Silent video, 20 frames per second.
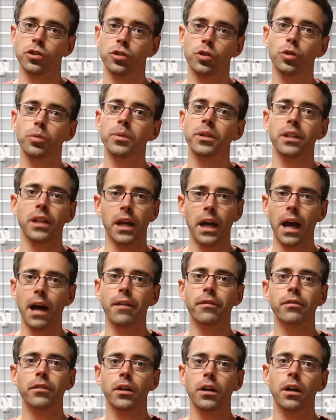assuming they
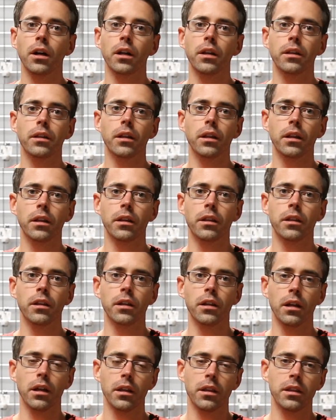have
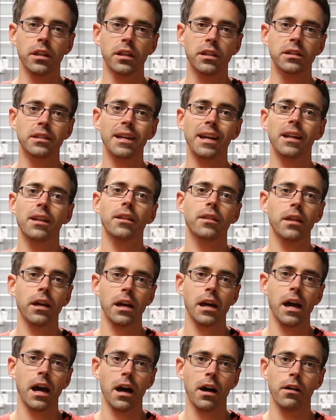the data
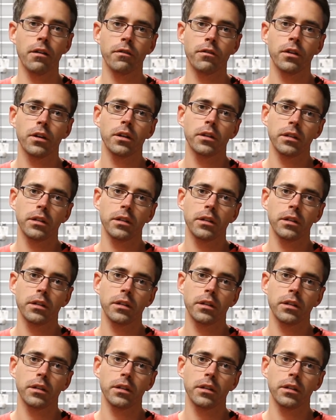they have